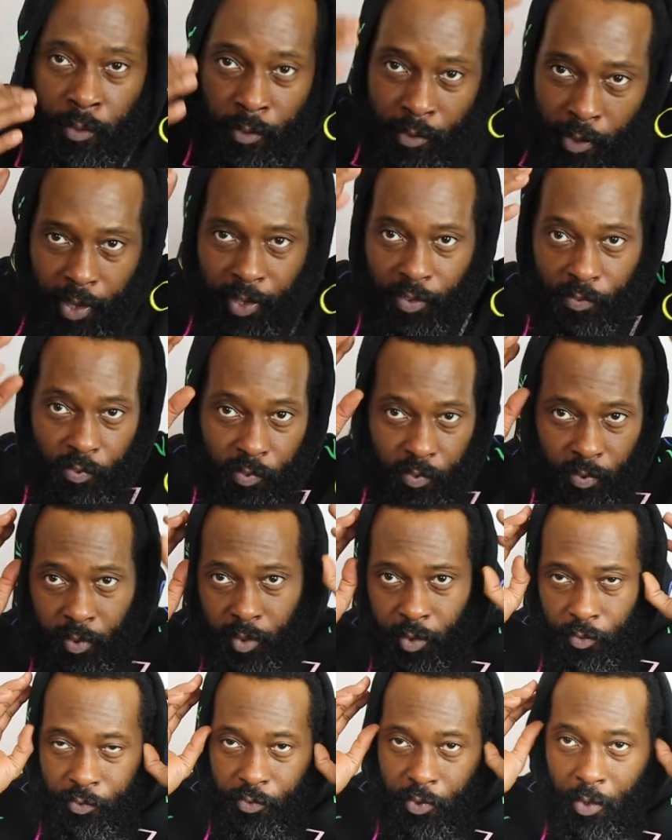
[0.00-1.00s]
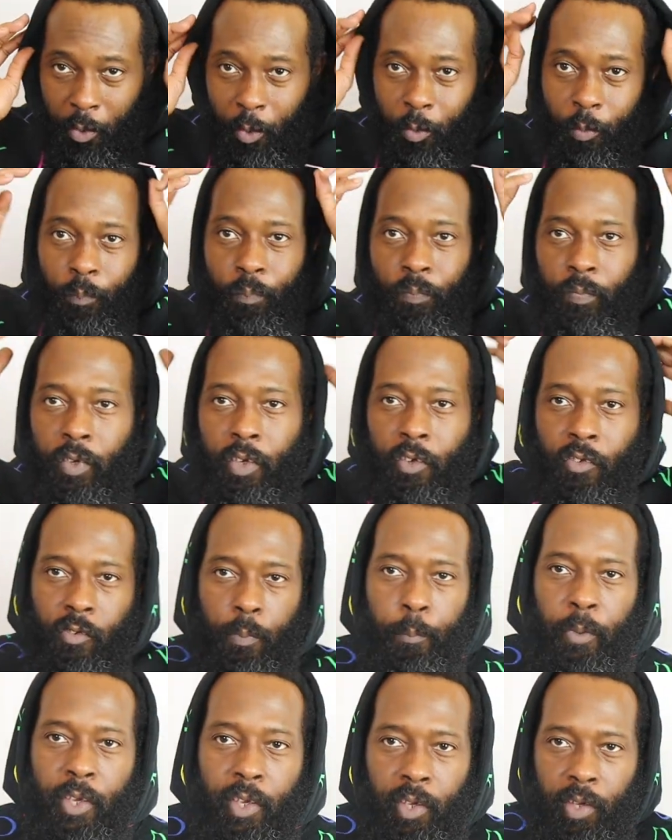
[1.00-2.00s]
yes, so
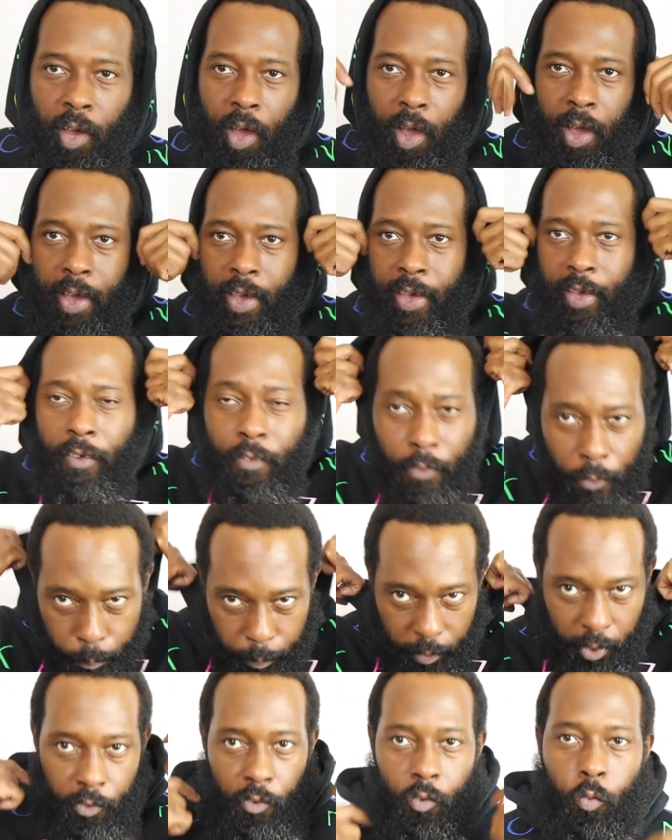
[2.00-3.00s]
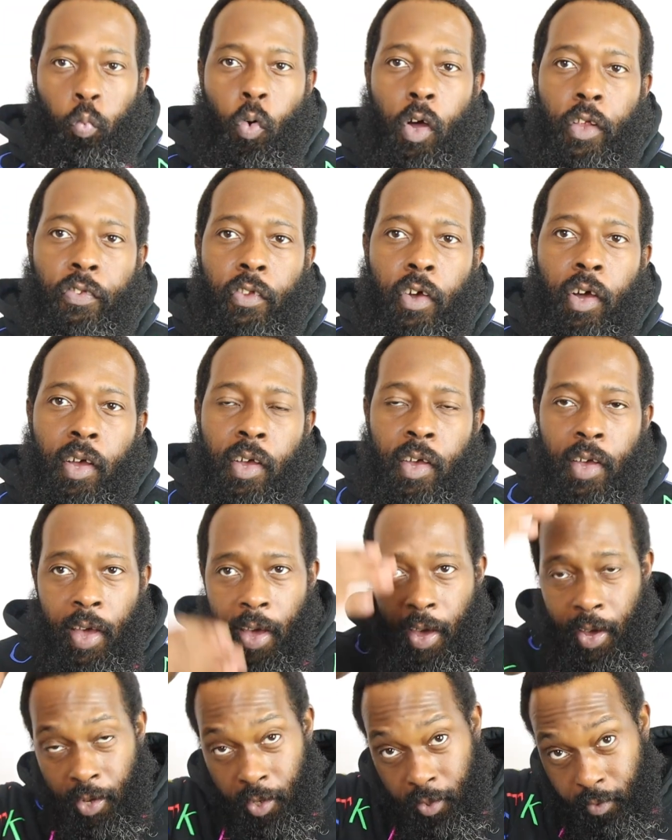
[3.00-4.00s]
it's me, I, the Bearded Wonder,
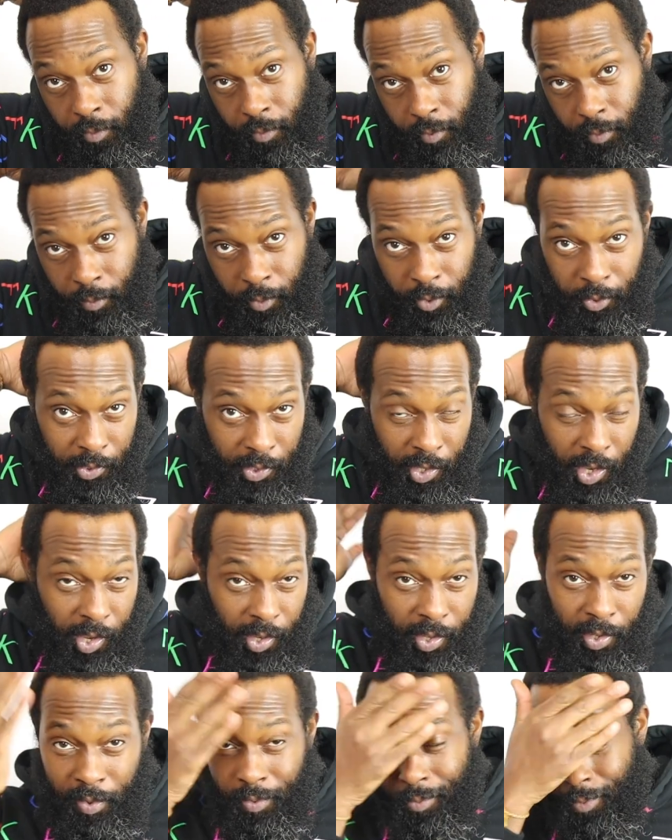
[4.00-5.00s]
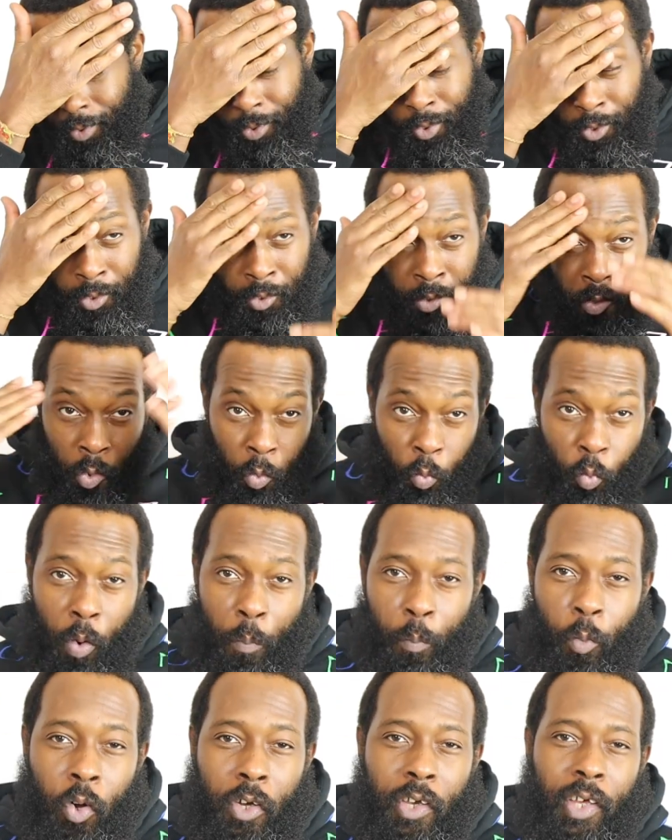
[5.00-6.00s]
and yeah.
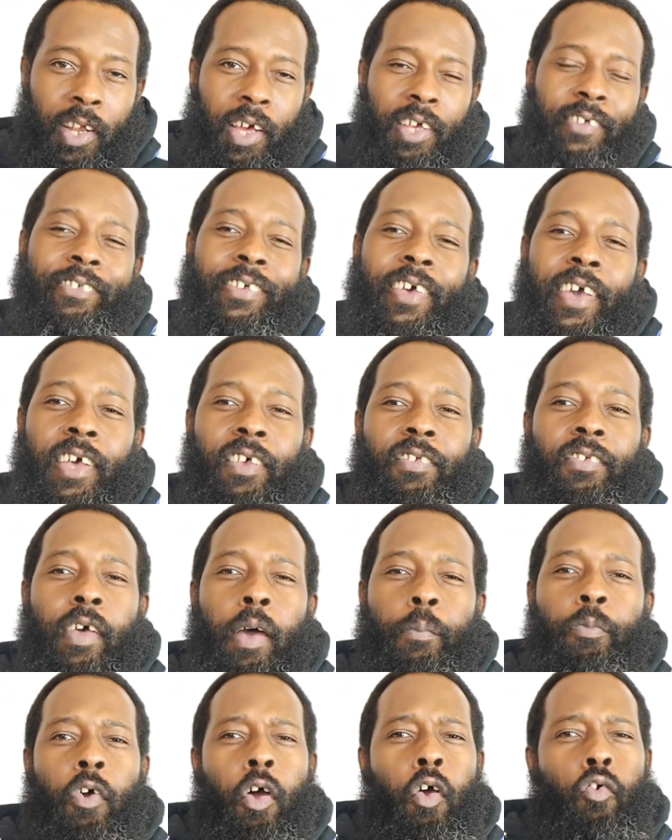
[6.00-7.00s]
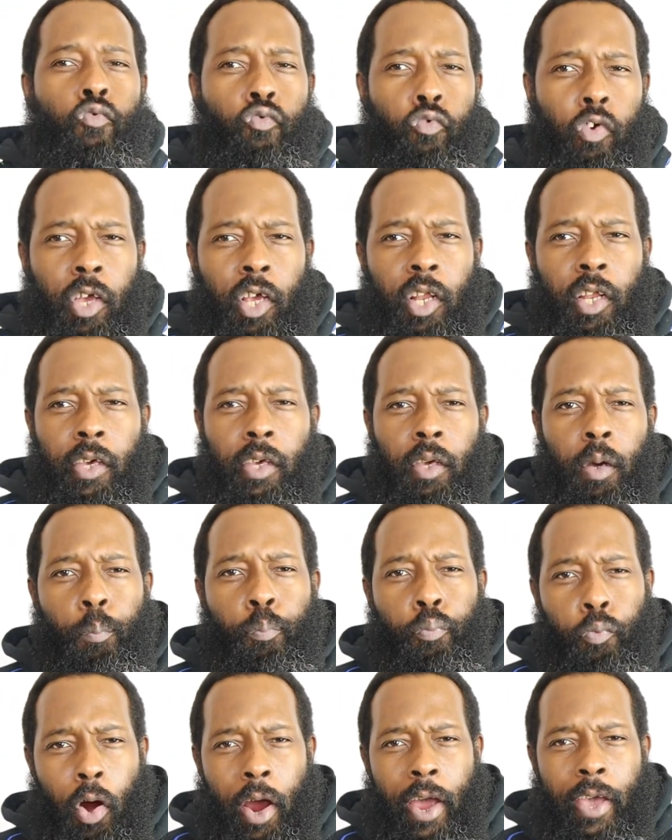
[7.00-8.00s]
What more can I say except a really
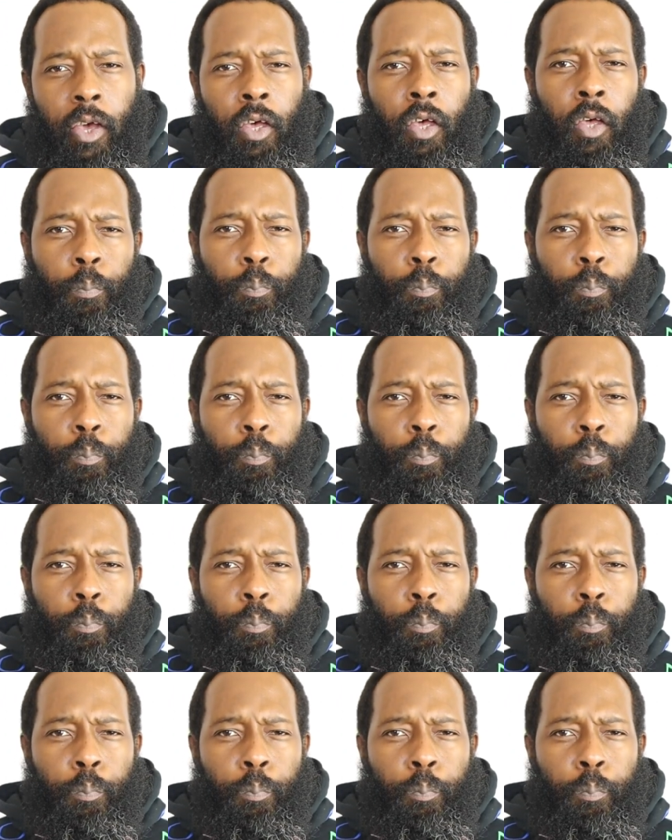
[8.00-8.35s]
bright,